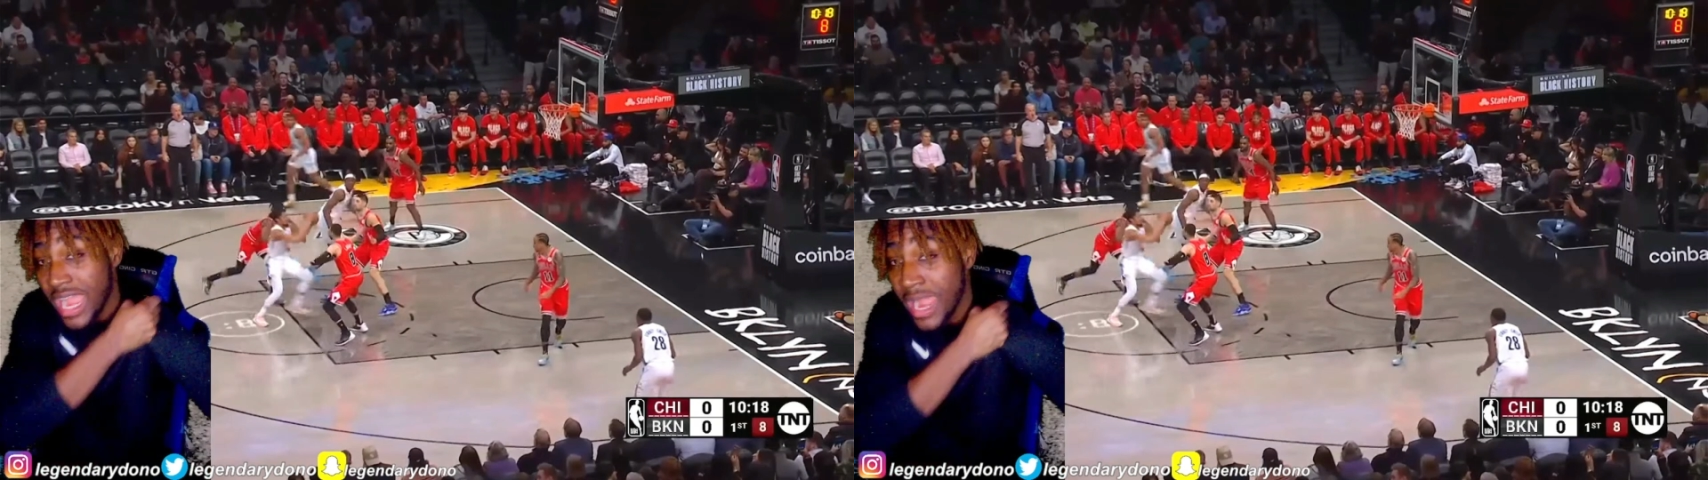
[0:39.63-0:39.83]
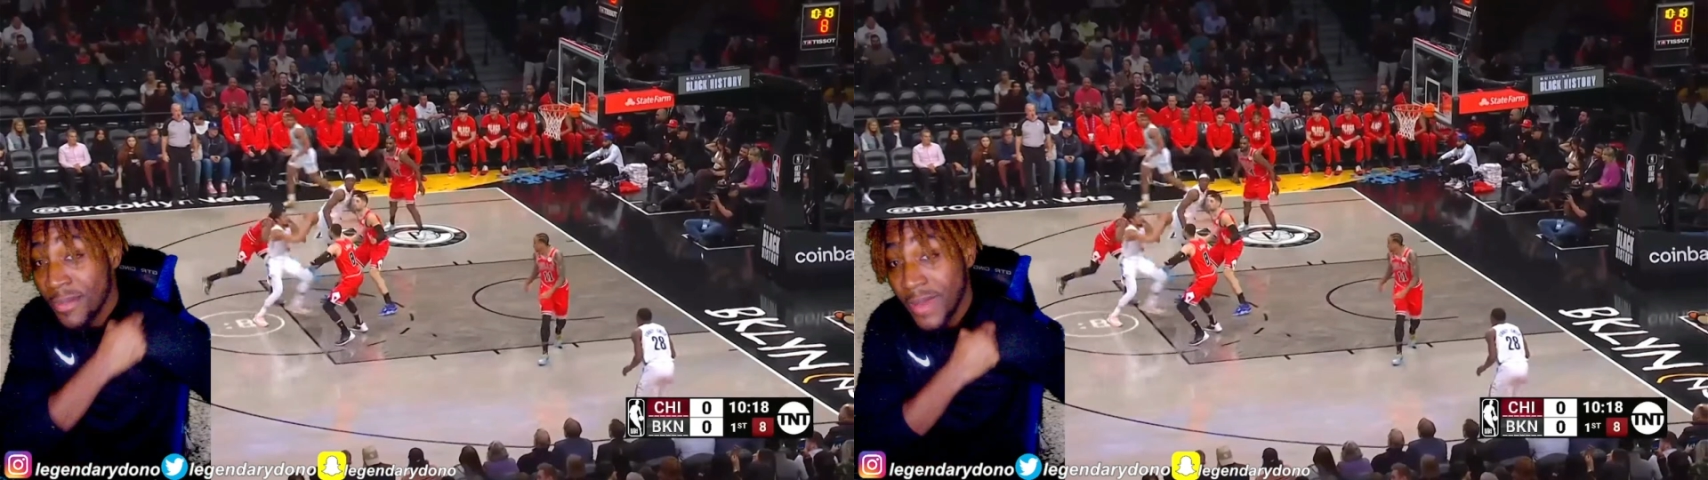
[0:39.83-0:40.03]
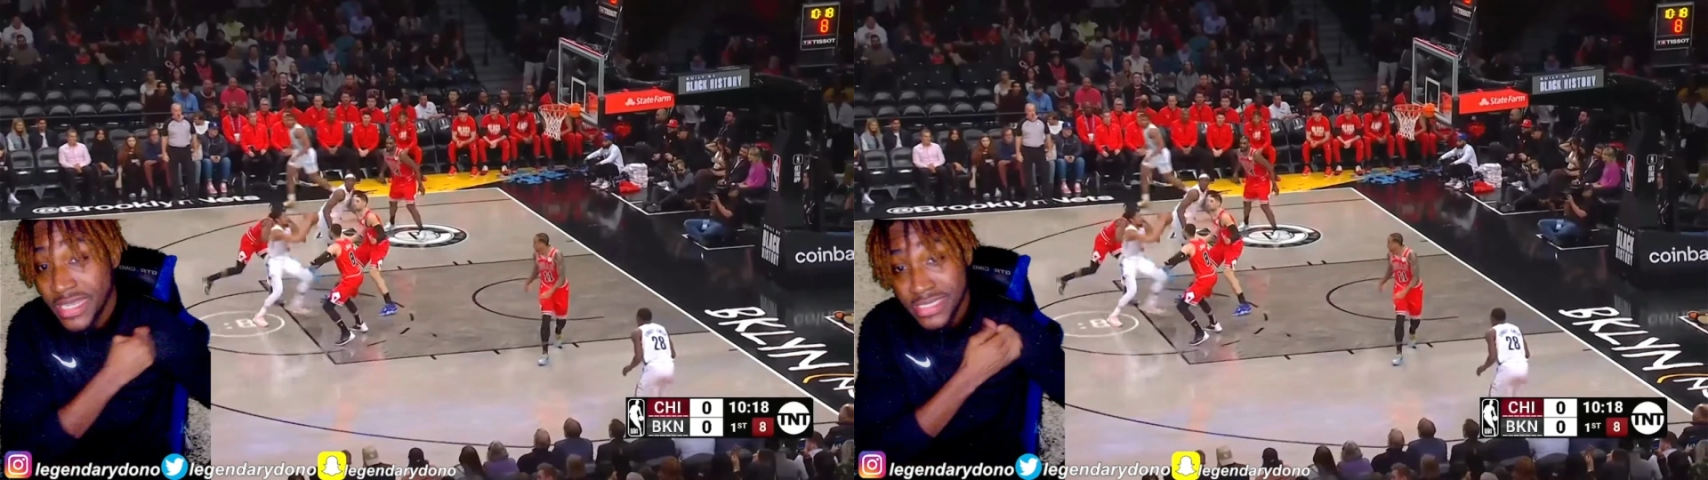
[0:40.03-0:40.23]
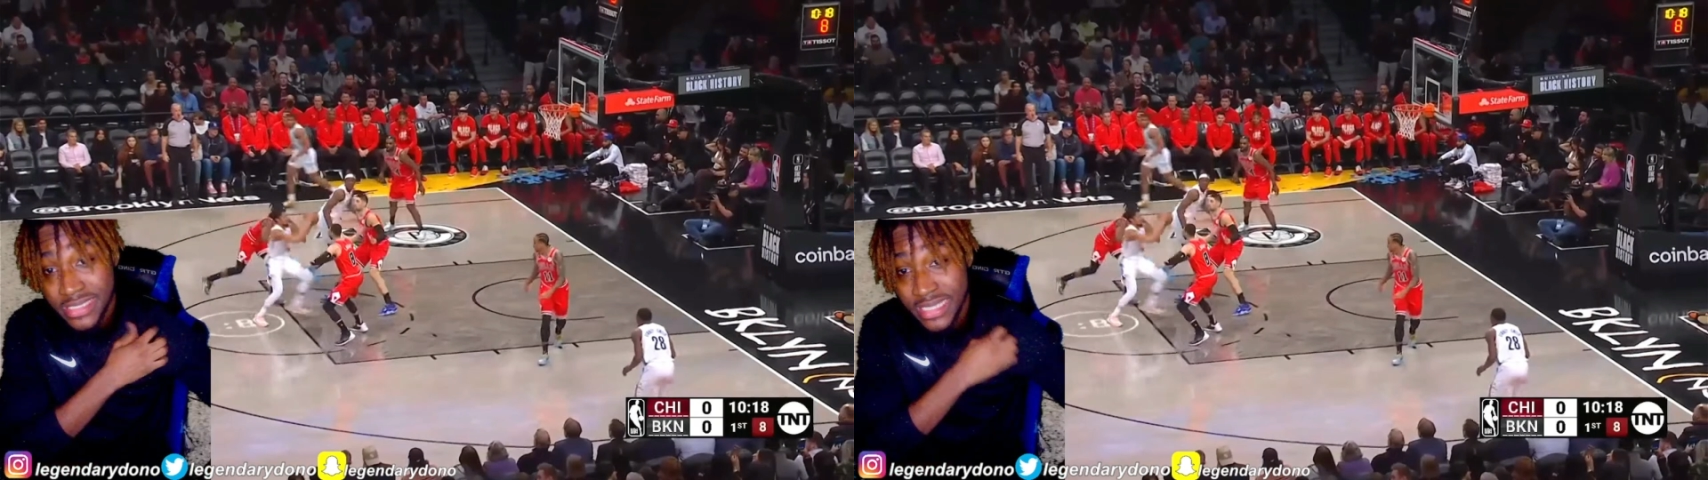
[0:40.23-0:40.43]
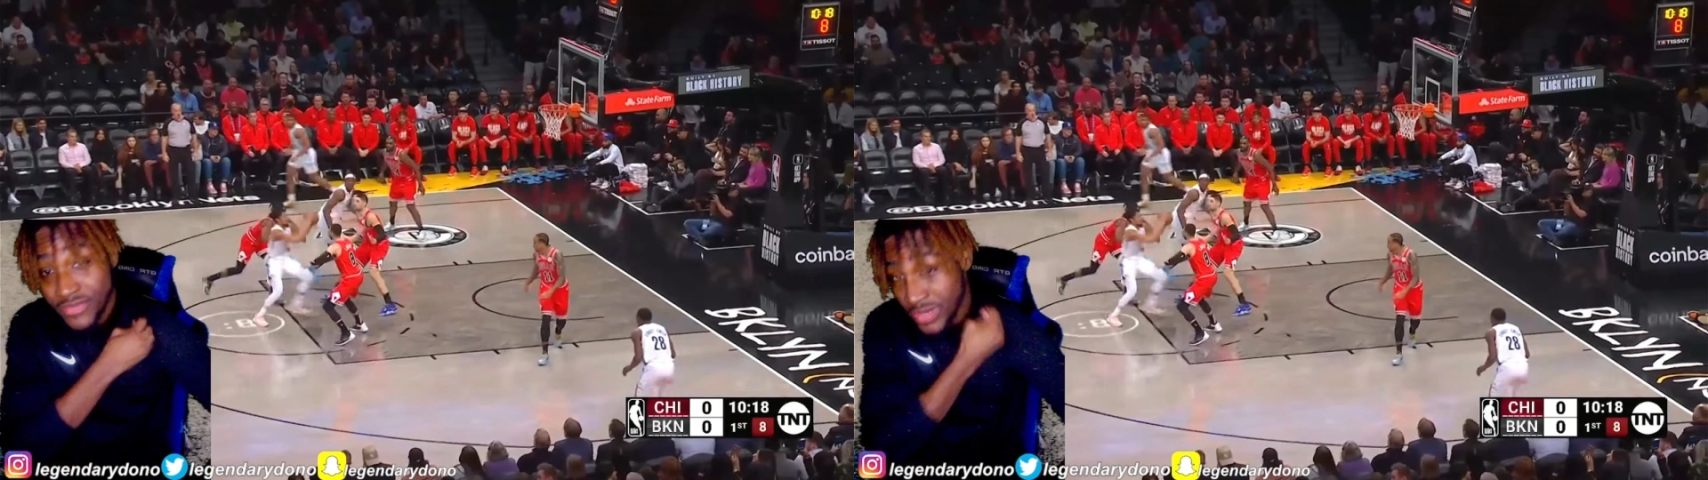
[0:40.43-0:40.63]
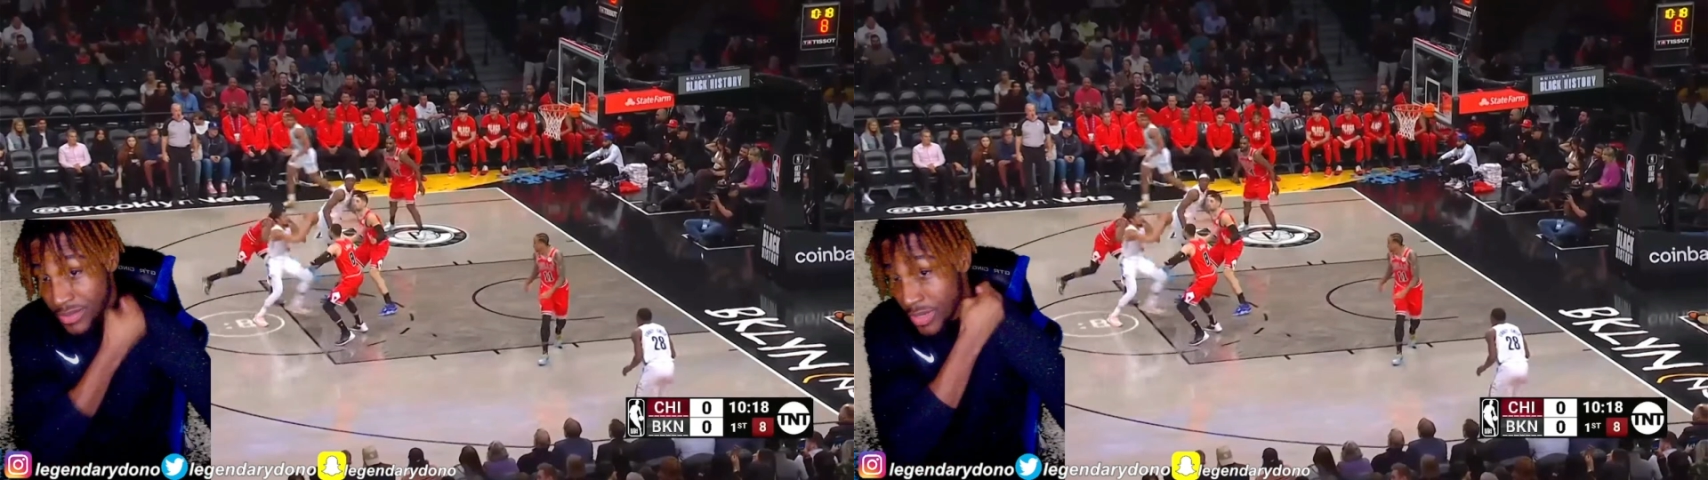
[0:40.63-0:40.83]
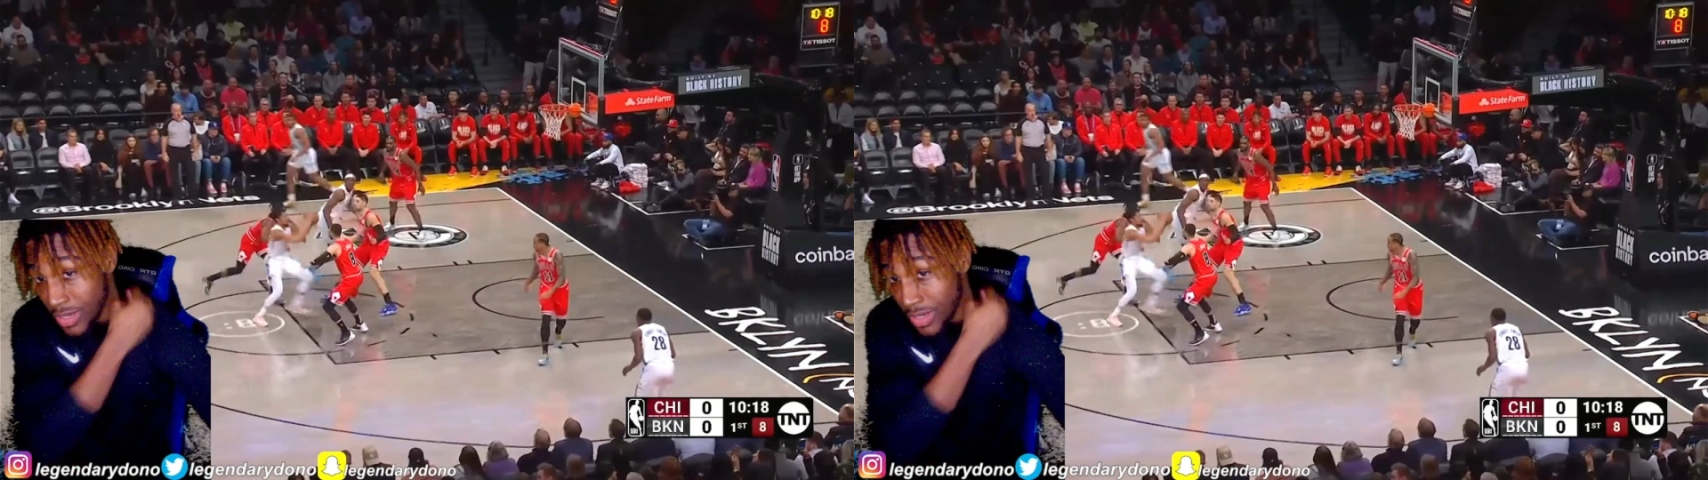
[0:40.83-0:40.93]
I probably should have left with, bro.